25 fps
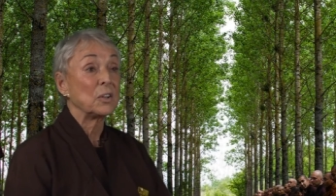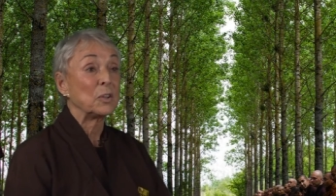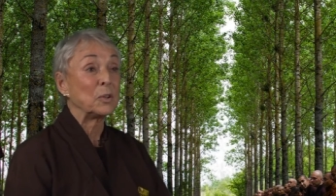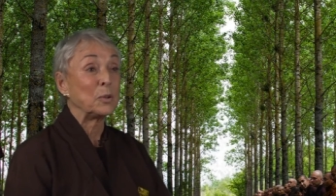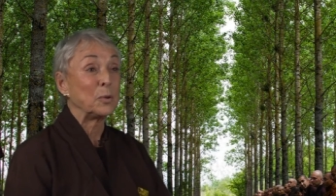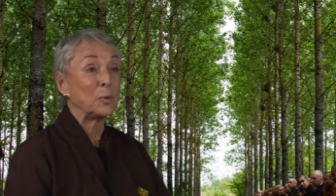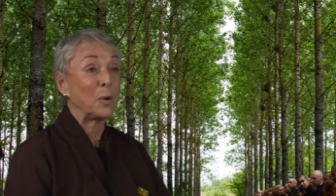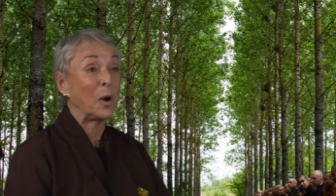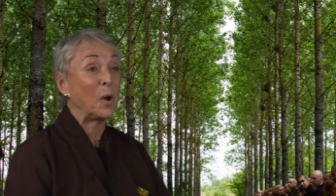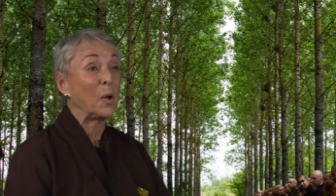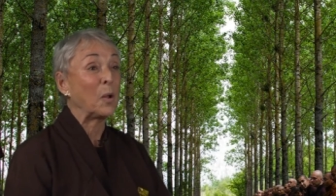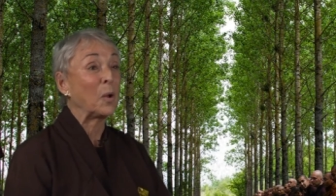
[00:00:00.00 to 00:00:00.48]

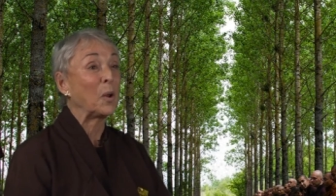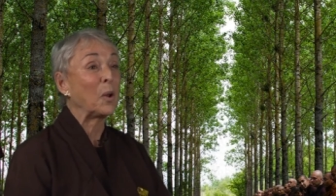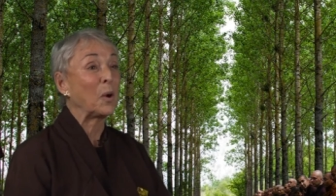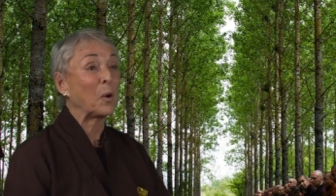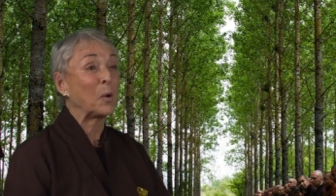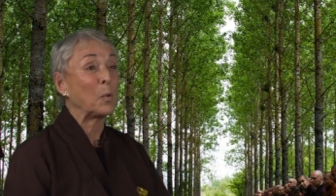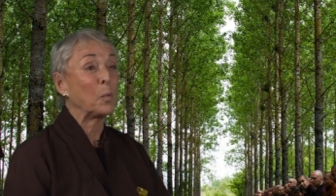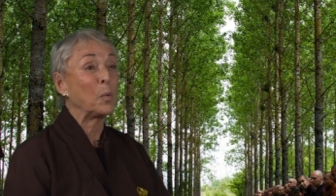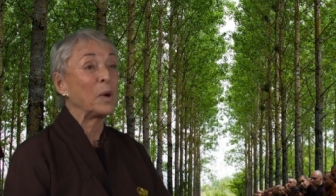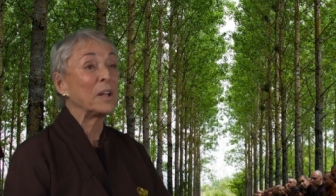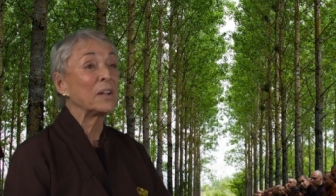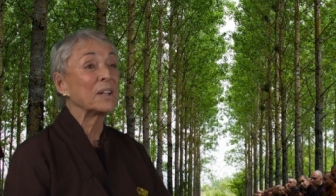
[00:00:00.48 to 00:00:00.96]
who all
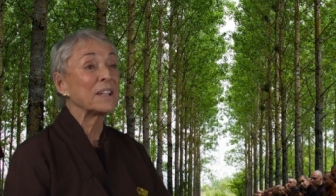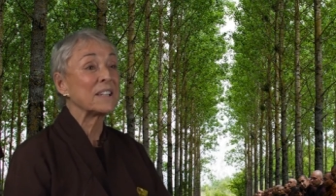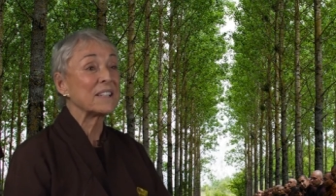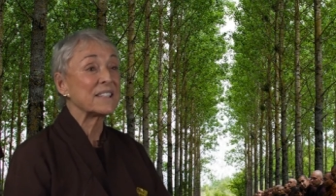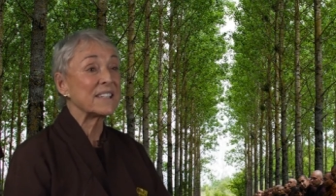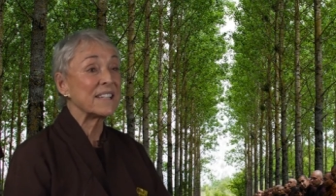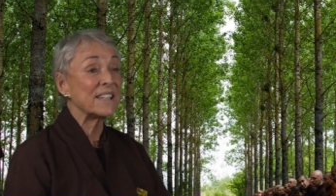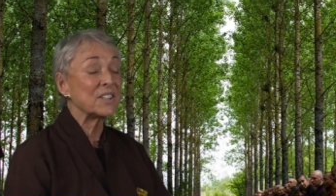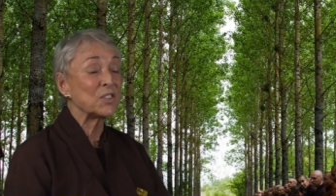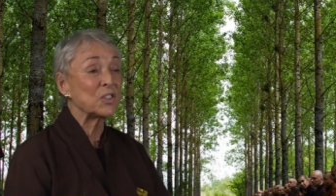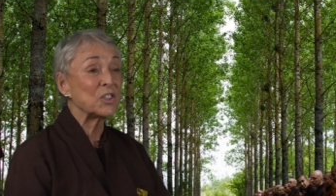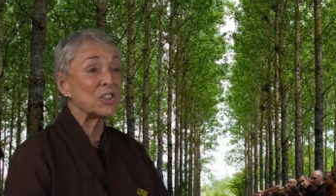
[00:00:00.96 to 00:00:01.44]
are well
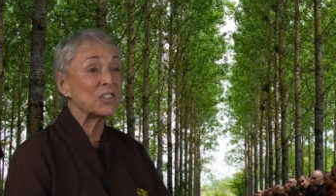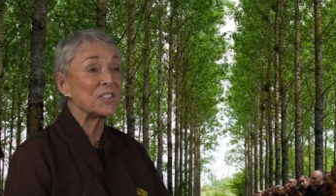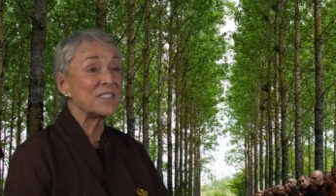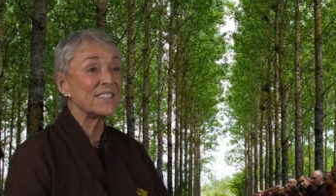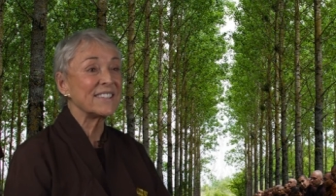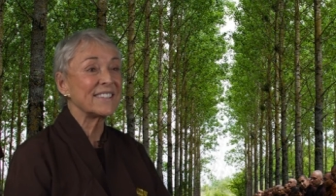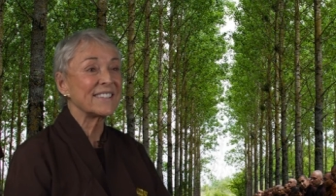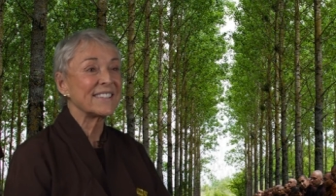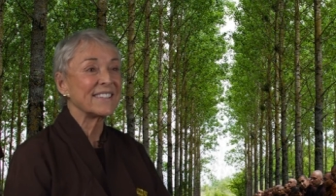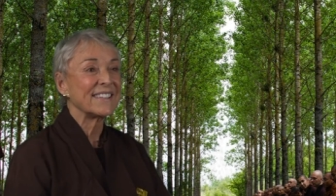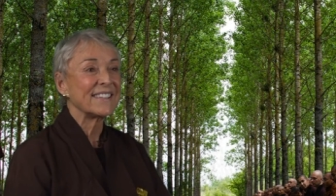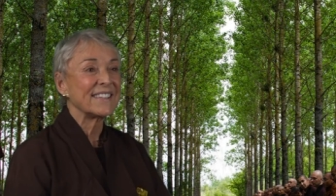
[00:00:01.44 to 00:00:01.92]

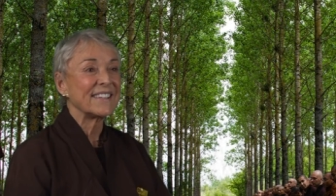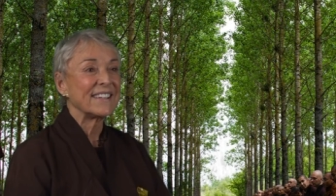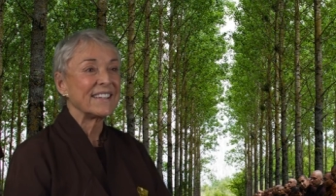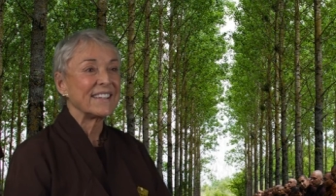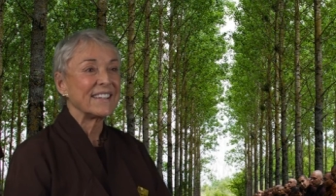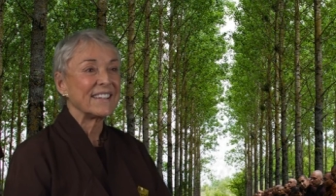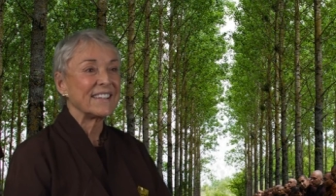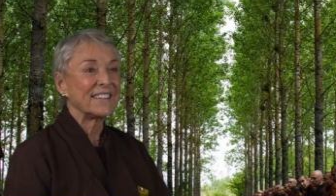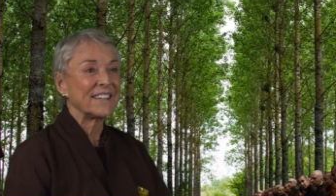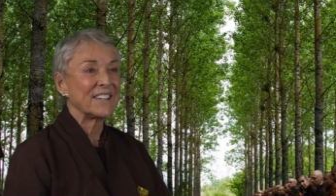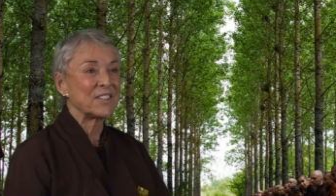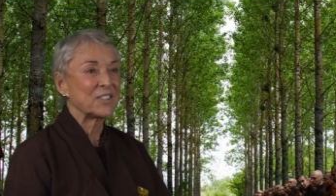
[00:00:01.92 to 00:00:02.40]
intentioned.
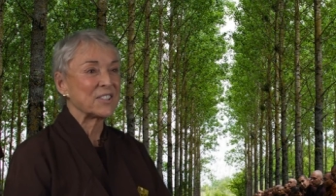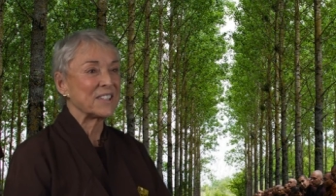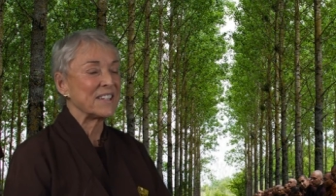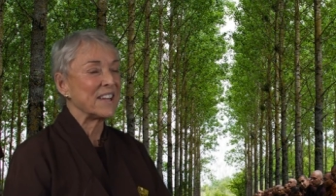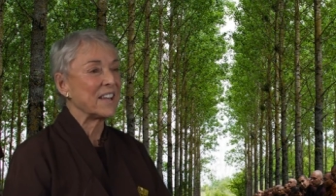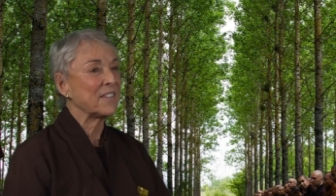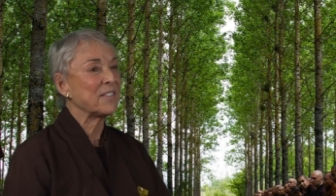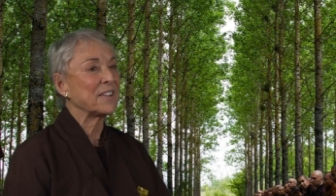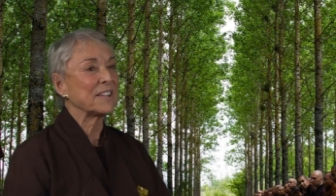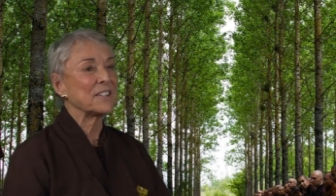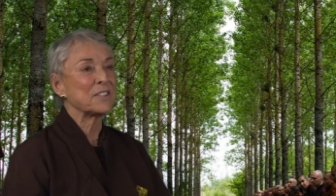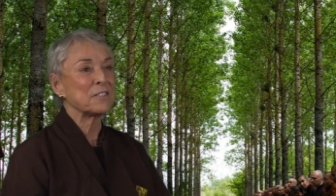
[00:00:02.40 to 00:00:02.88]
There's
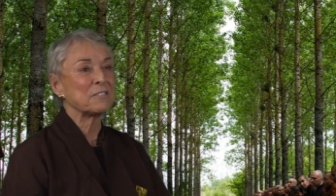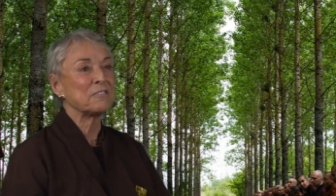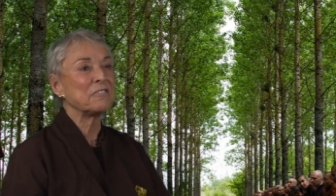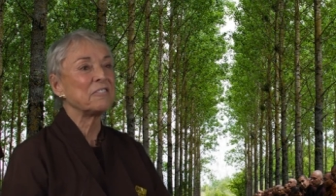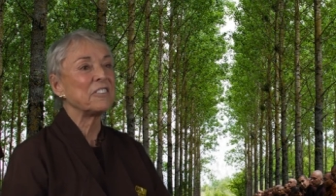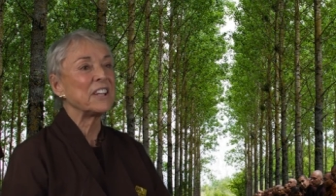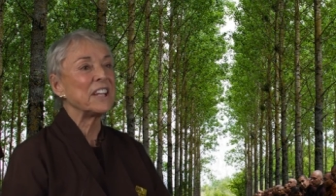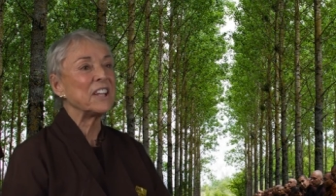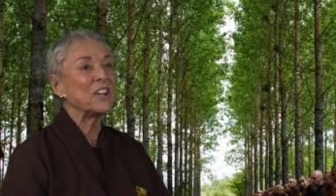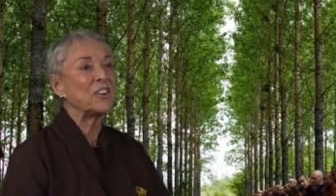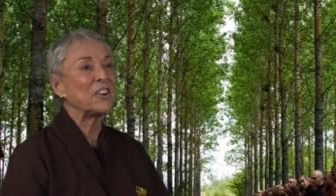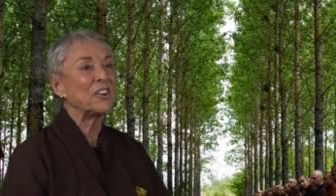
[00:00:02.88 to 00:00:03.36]
nothing to
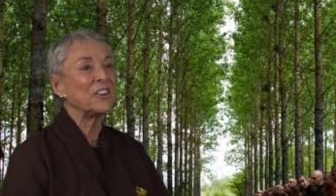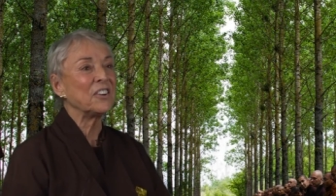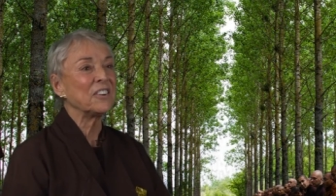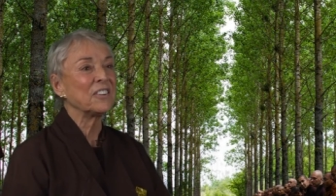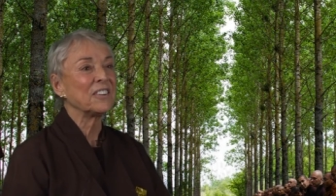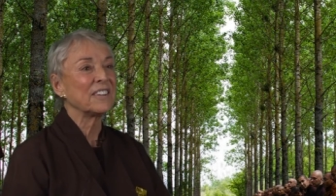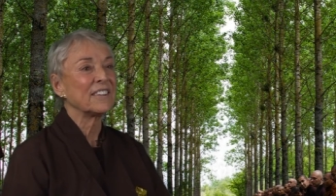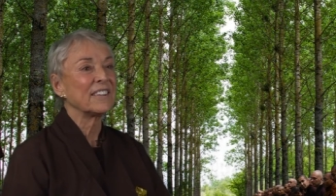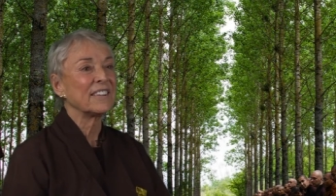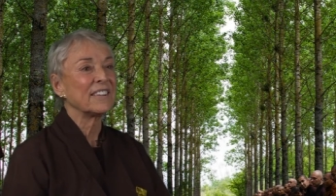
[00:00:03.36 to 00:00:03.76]
fear.